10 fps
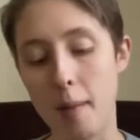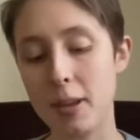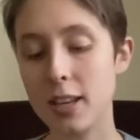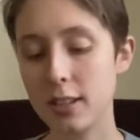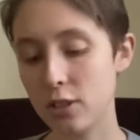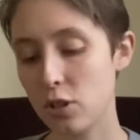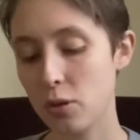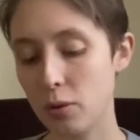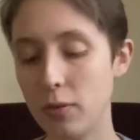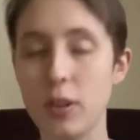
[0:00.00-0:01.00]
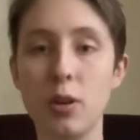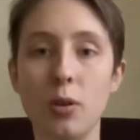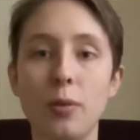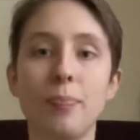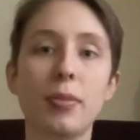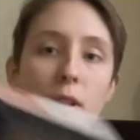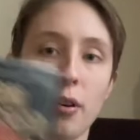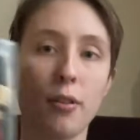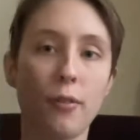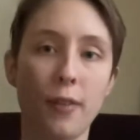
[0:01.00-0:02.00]
It is to review
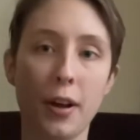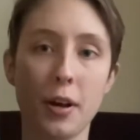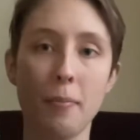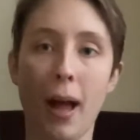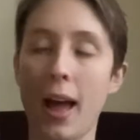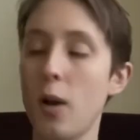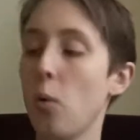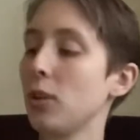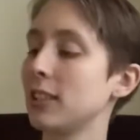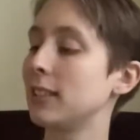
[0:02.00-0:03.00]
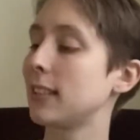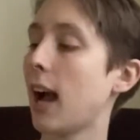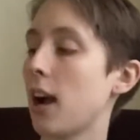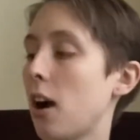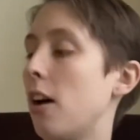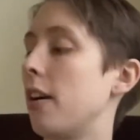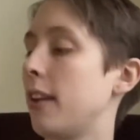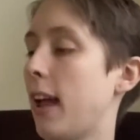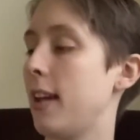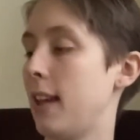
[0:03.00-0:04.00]
Earth Afire by Orson Scott Card
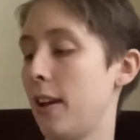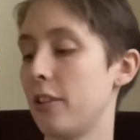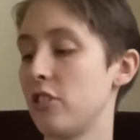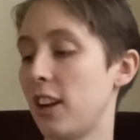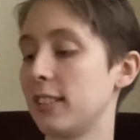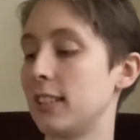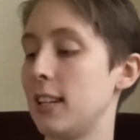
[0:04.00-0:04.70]
and Aaron Johnston.